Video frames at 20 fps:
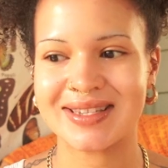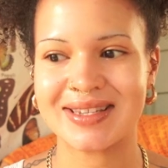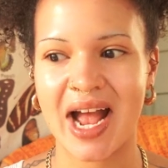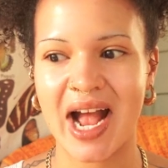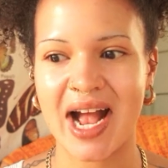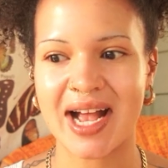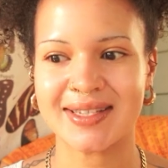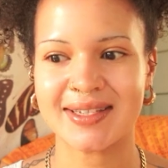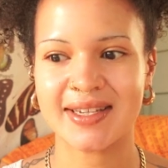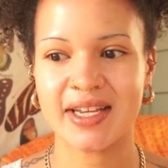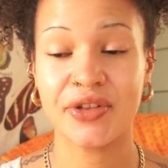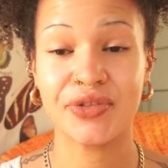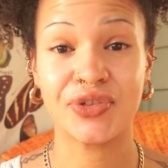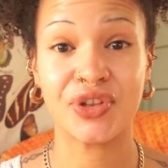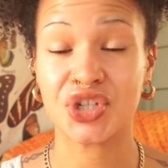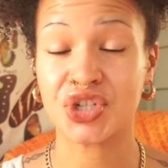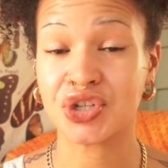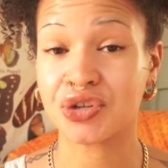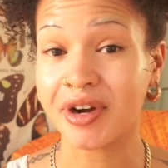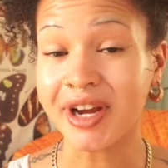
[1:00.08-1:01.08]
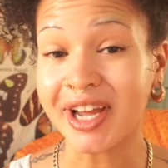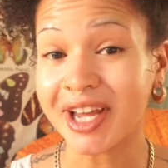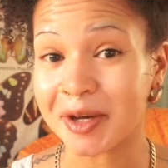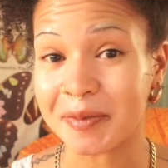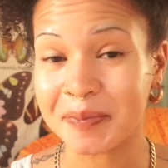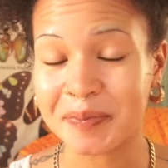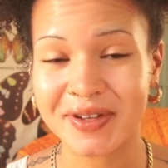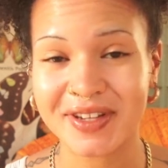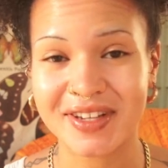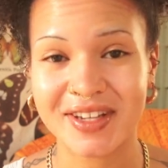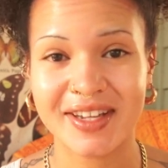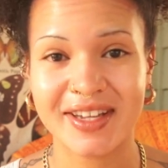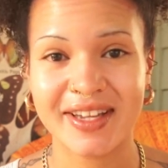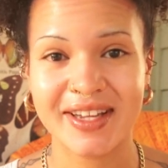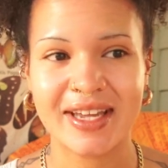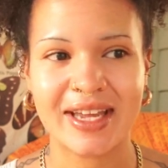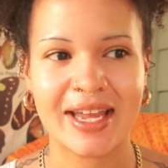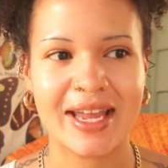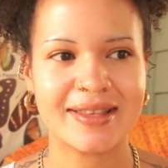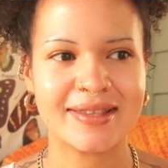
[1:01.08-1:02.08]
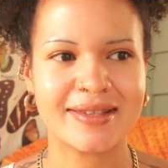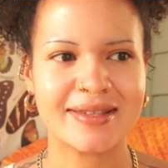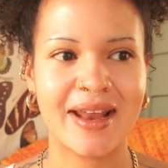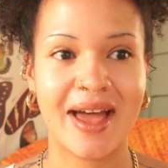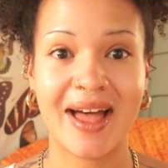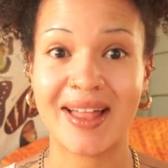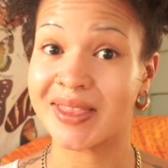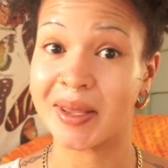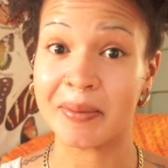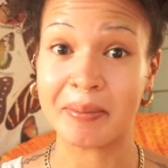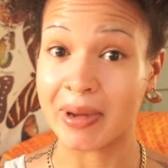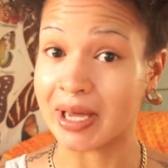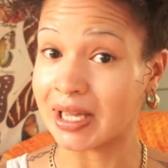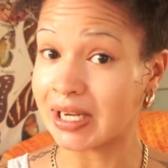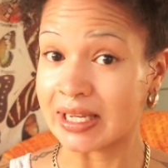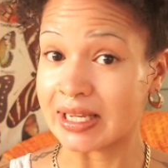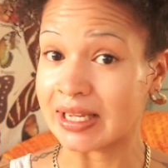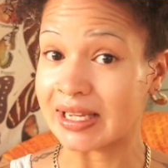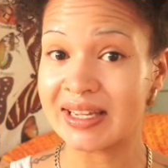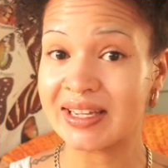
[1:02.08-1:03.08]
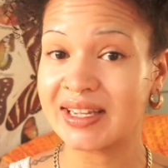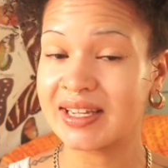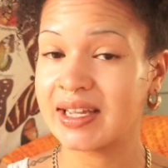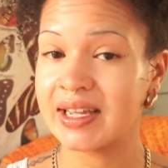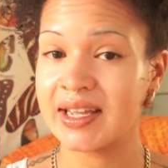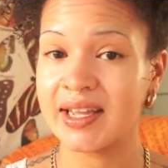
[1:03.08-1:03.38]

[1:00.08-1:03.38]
not the trip. It's not the money.